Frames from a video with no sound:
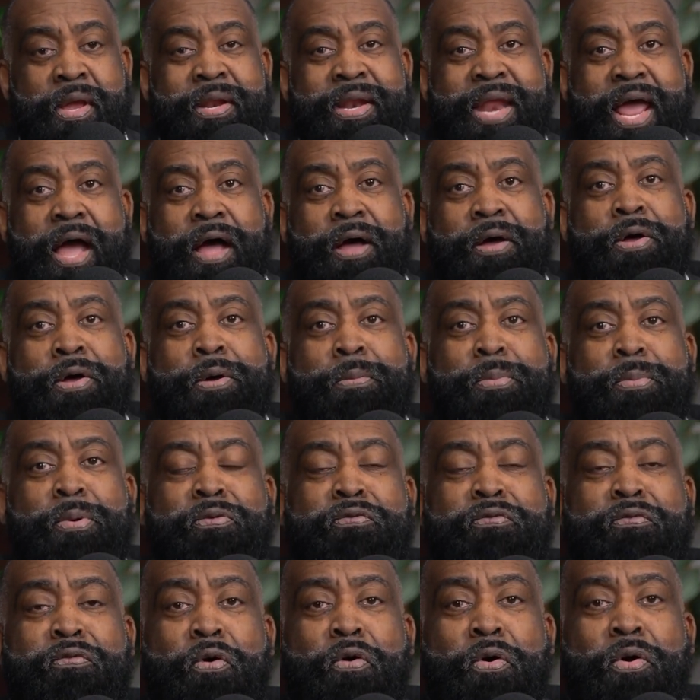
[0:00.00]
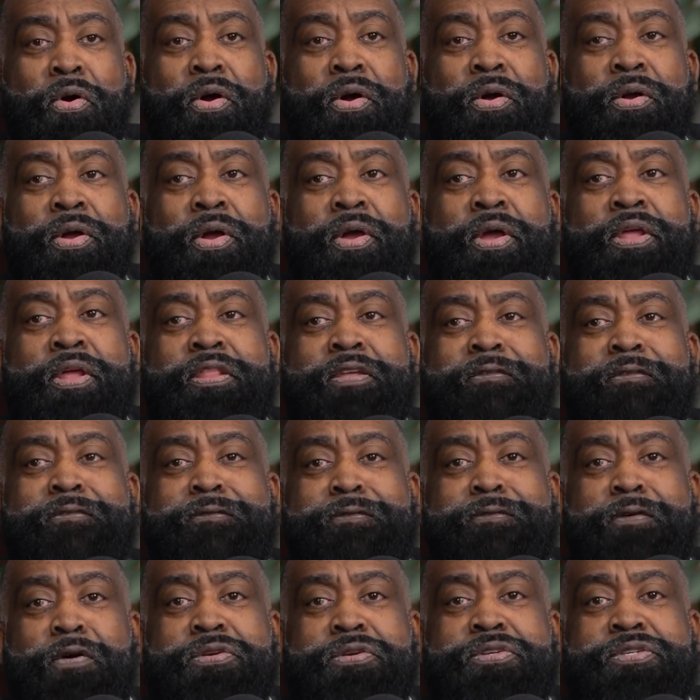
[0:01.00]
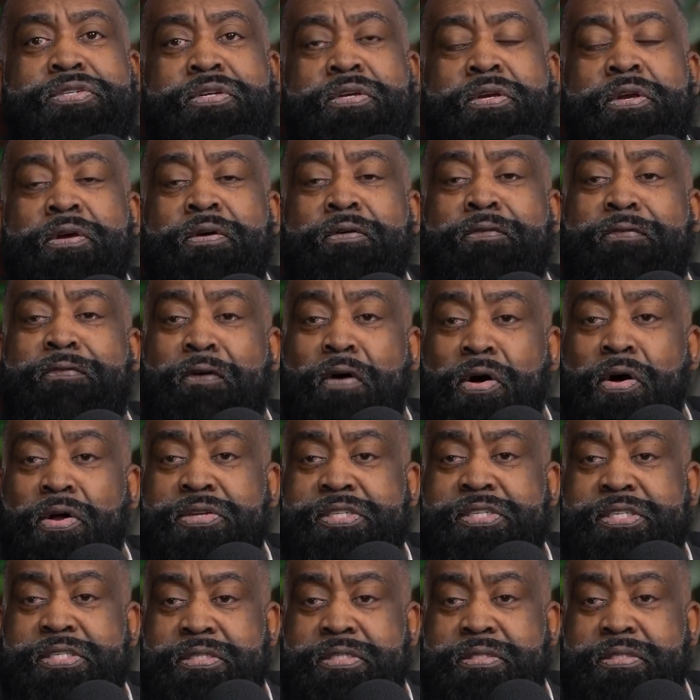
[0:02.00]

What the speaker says: Now, before the first fall